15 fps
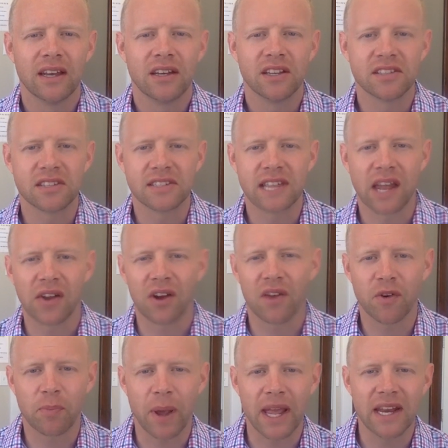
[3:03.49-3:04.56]
does the seller
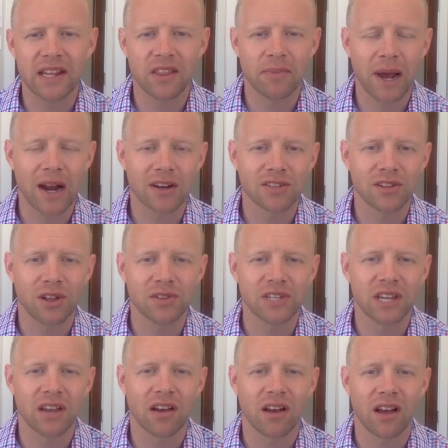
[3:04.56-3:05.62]
ever pay any of the buyer's
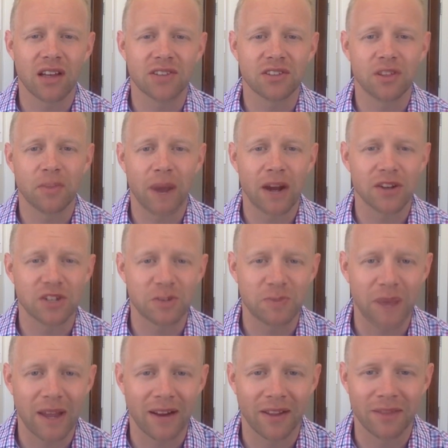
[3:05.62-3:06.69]
closing costs? Do the buyers just
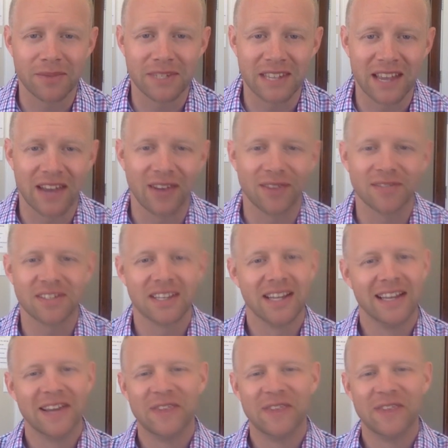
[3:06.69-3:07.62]
pay it all themselves?